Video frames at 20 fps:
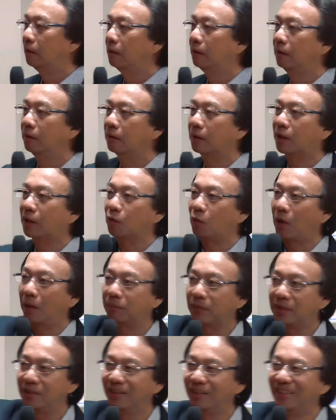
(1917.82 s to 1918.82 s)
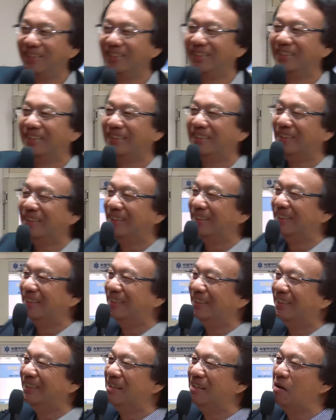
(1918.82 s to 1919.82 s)
corrupt,
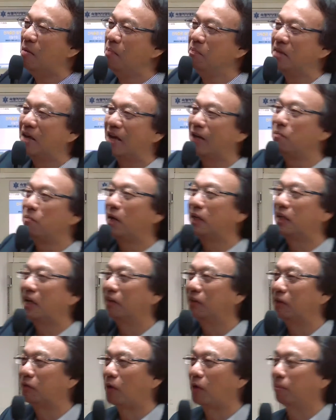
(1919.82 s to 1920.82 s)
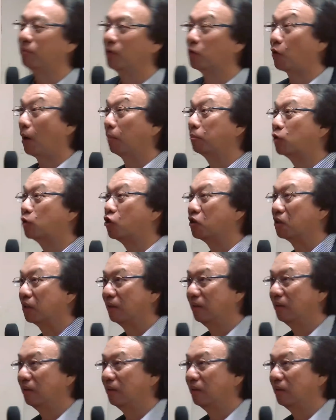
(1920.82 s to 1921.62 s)
and many other rupture.